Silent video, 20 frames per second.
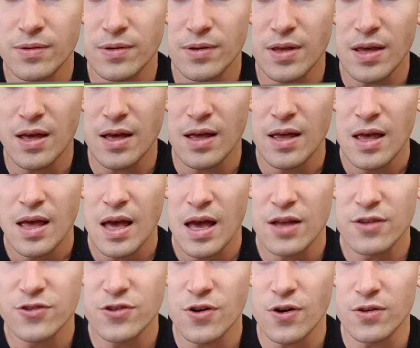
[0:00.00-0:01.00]
Yeah,
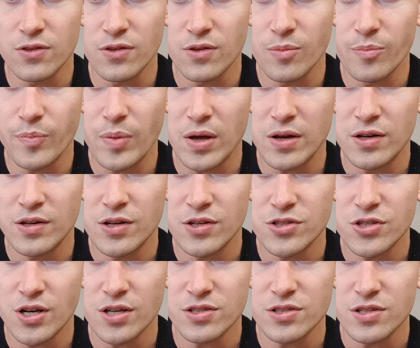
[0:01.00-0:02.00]
it's got the button
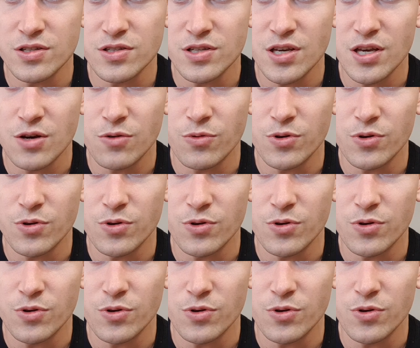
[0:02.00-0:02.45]
adjusters here,